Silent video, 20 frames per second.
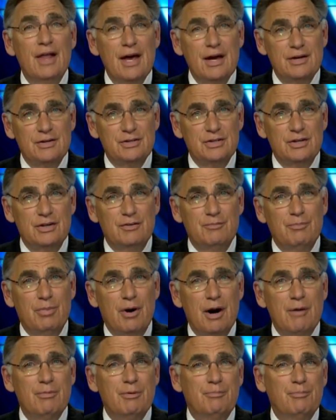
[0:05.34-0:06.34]
legacy
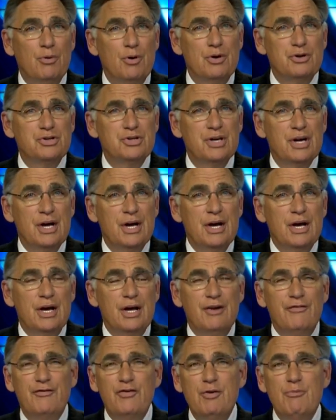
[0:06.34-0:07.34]
of Barbara Bush
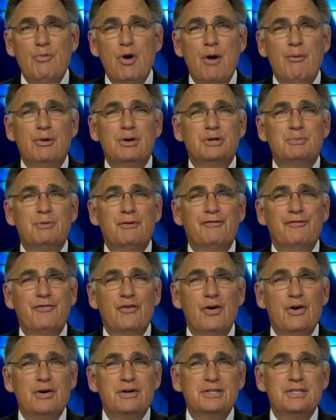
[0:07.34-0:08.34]
in a few moments, but
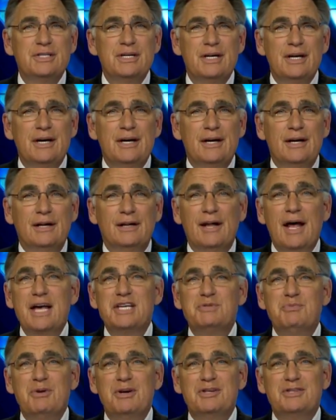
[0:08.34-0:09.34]
first,
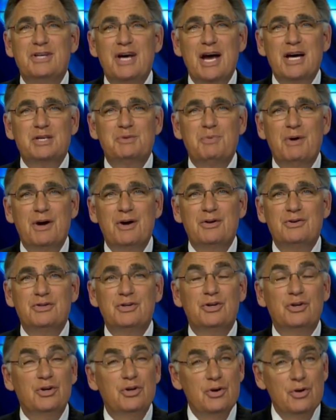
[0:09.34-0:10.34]
Last minute
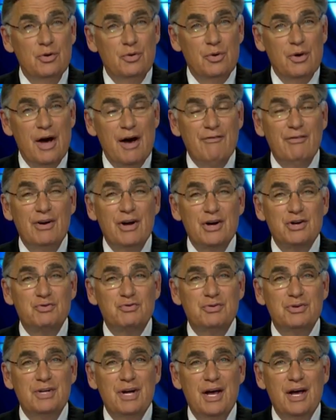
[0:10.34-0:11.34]
taxpayers, you have an
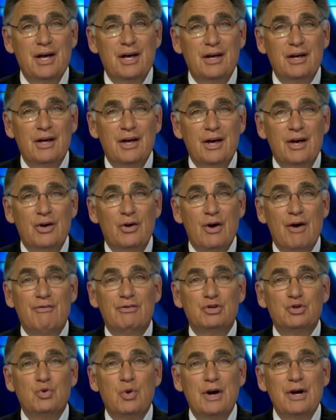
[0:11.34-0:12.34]
extra day. You
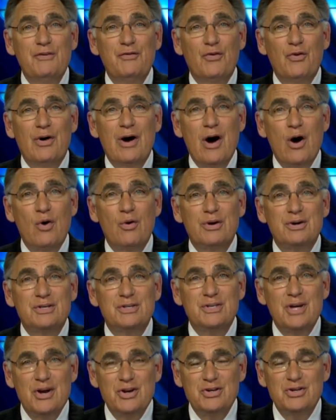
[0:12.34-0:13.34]
have a 24 hour
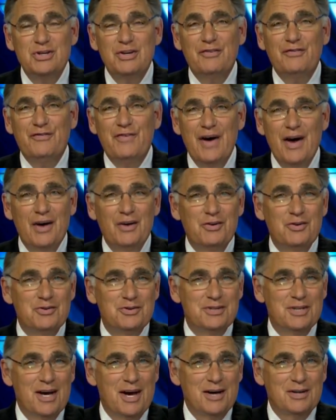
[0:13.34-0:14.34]
extension to file
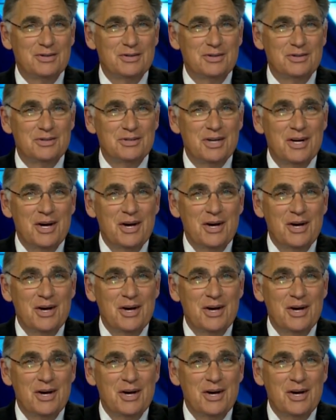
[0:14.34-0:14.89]
your taxes.